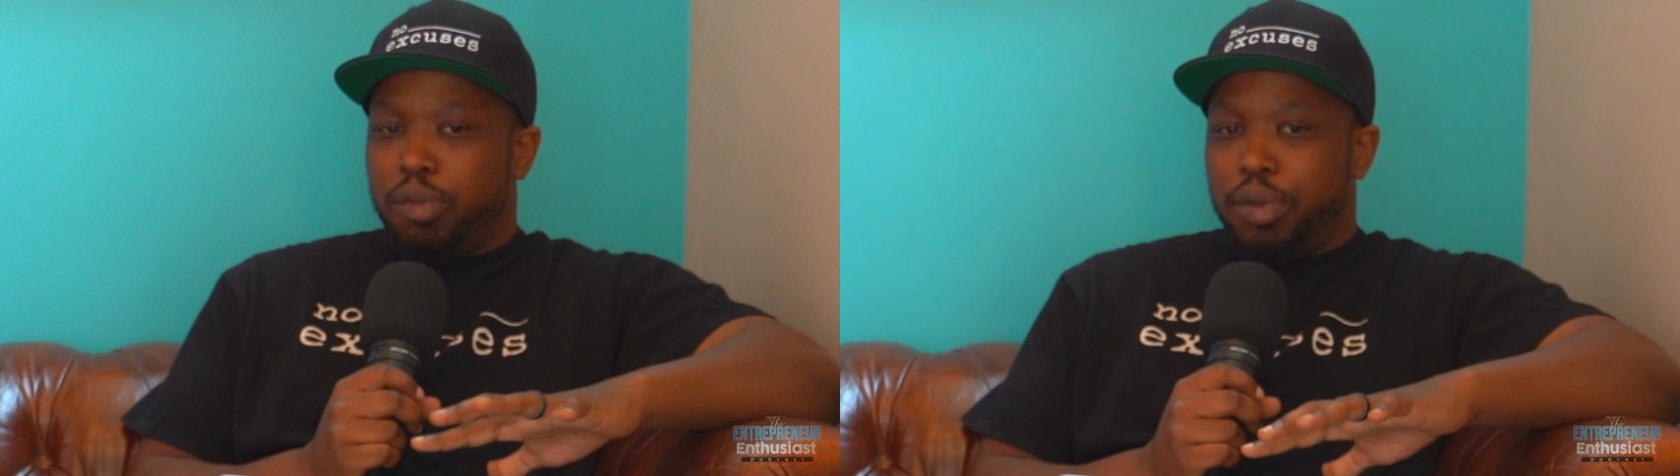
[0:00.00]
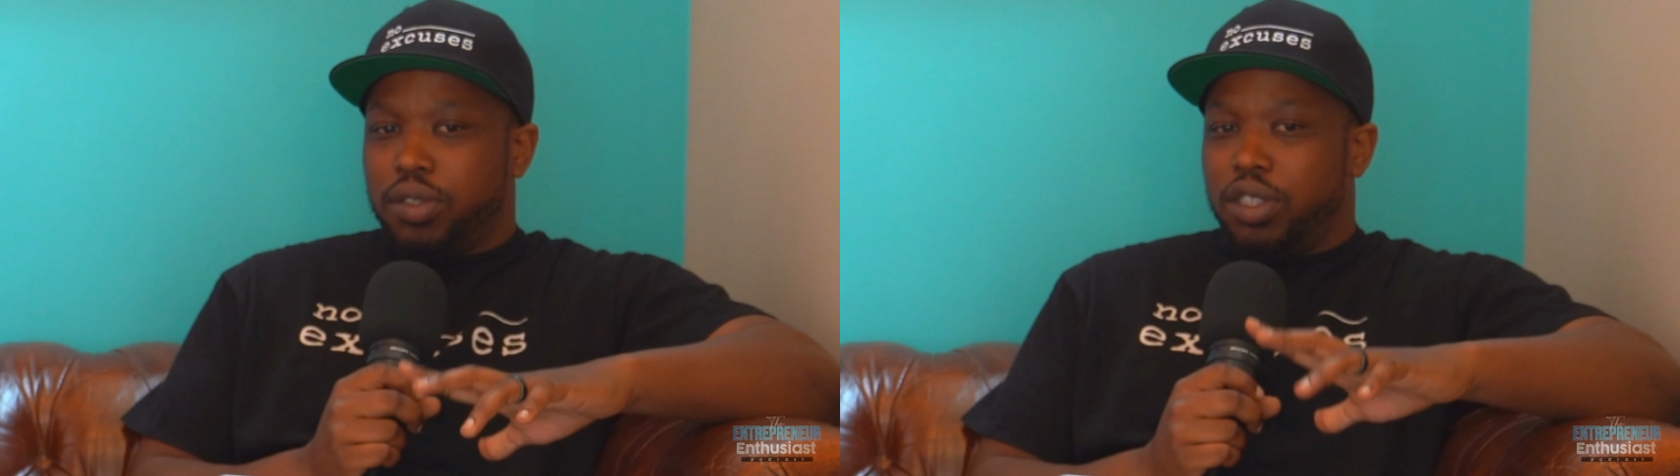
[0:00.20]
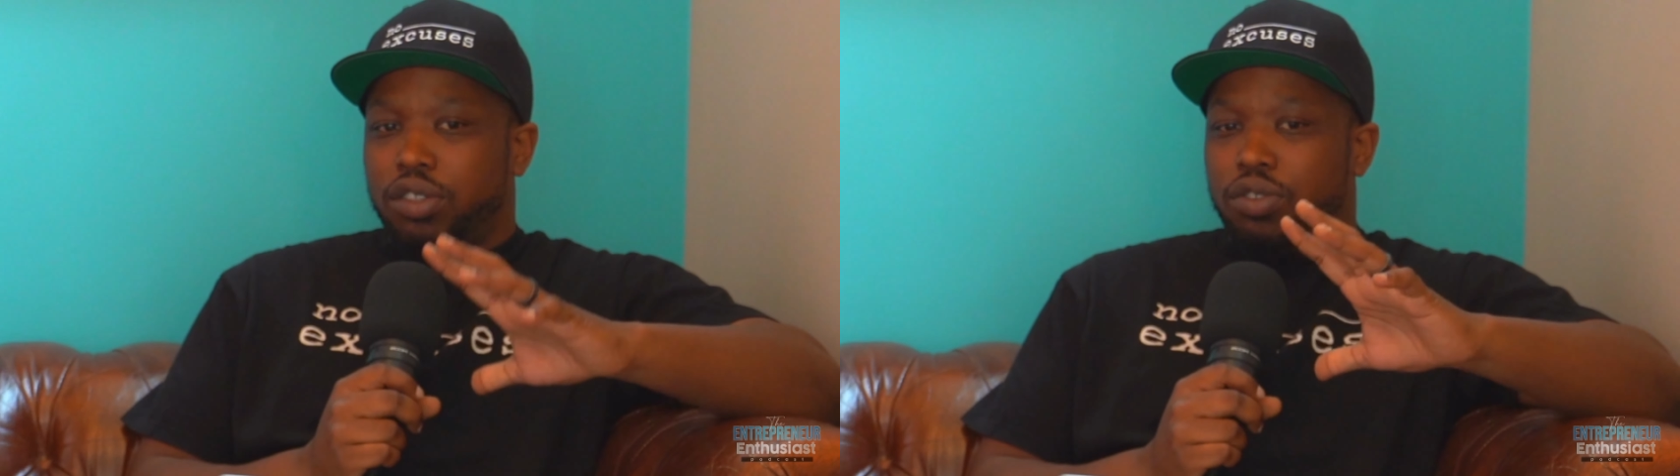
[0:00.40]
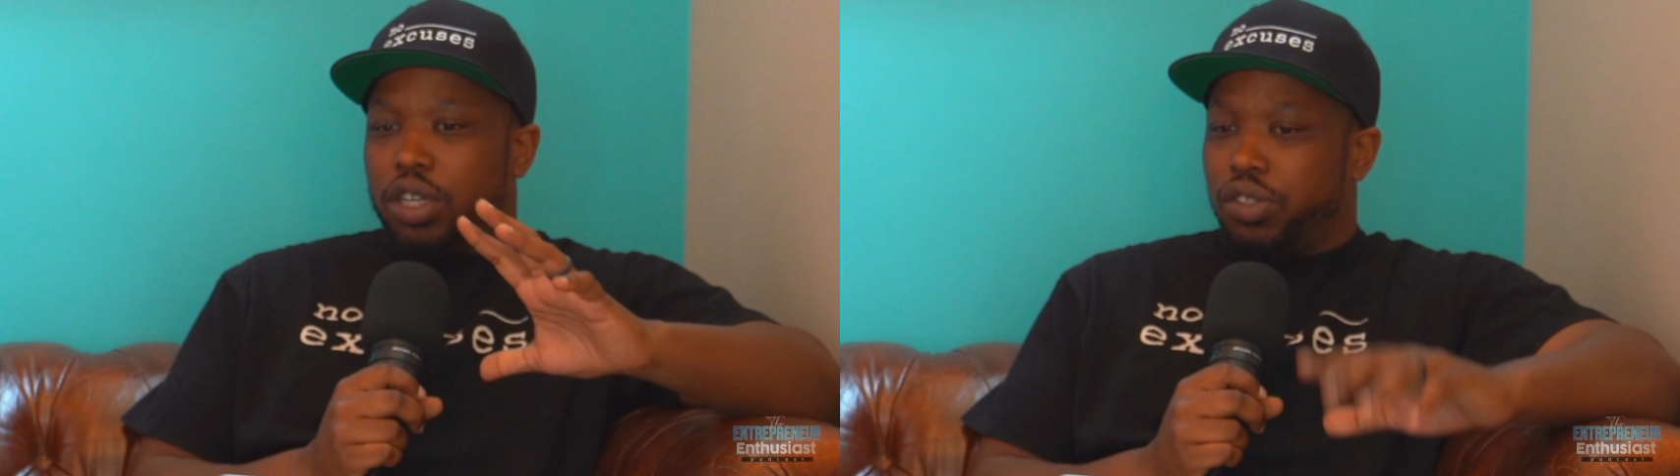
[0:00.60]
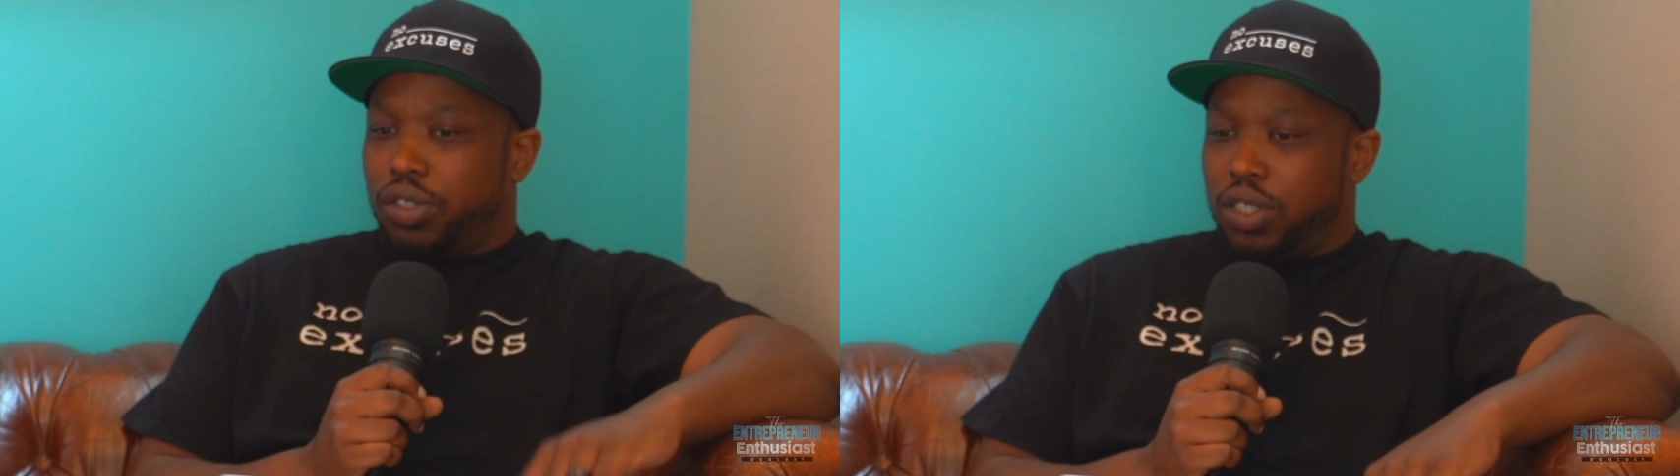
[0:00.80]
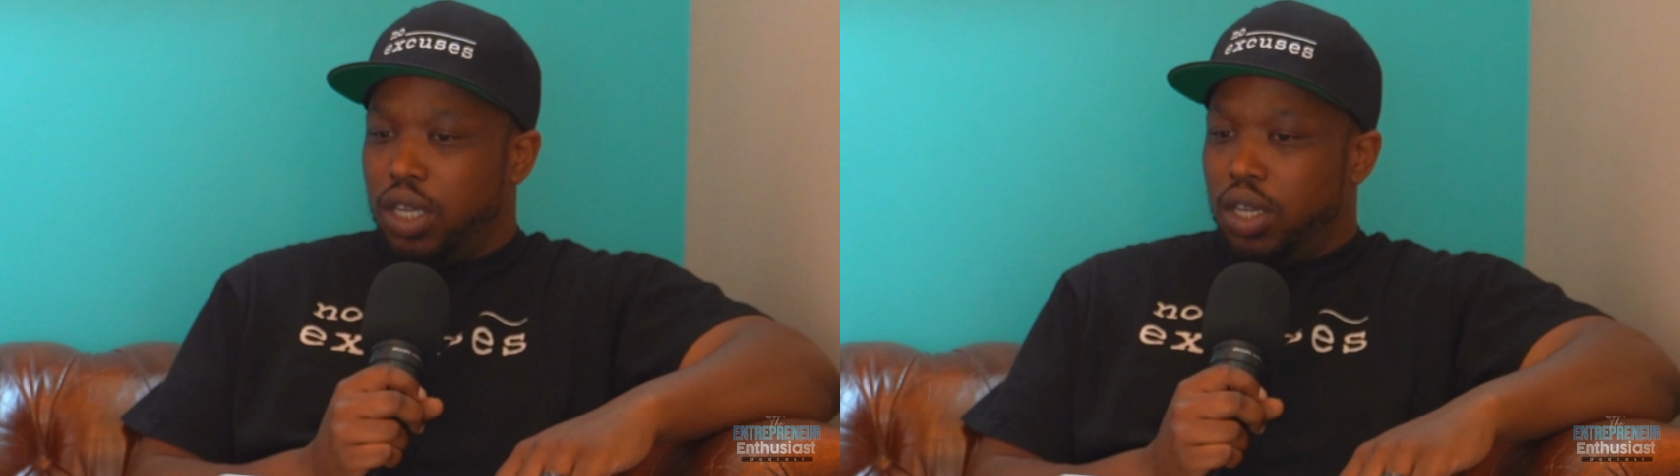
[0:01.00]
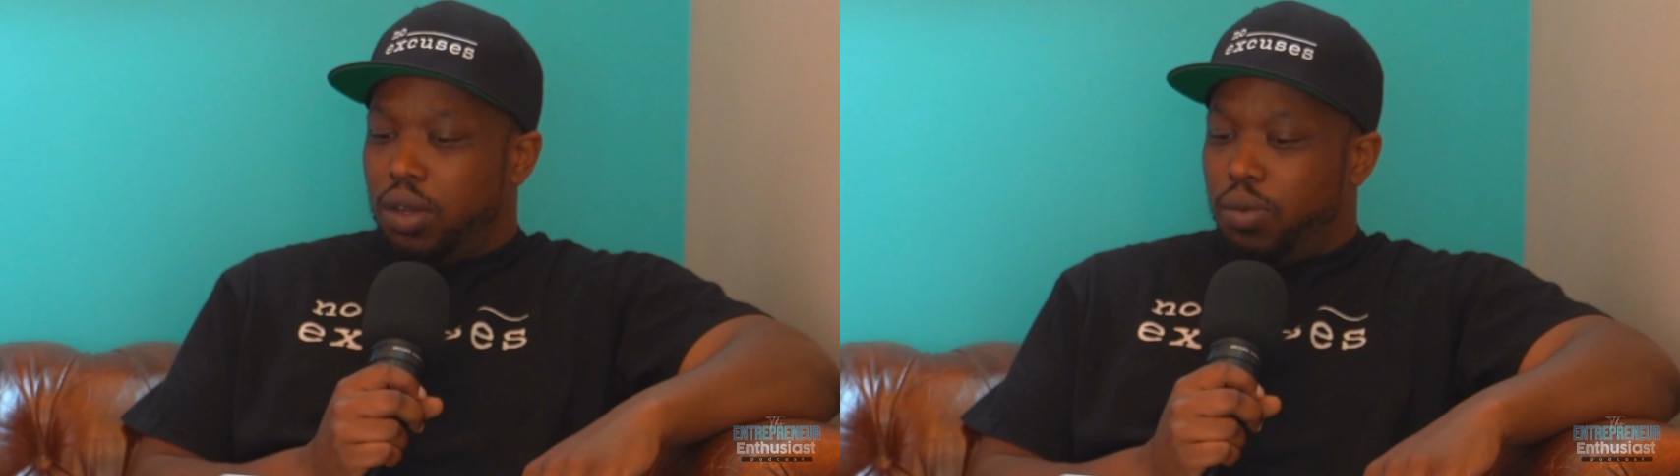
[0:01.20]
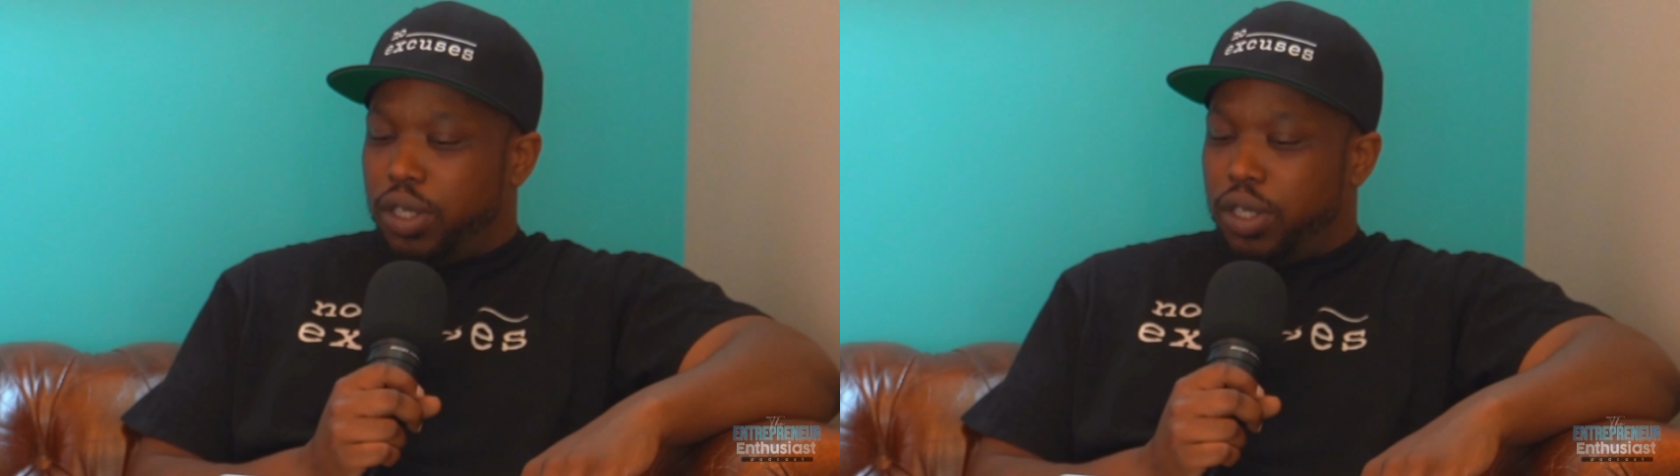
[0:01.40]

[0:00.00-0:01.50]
He builds these structures mm-hmm.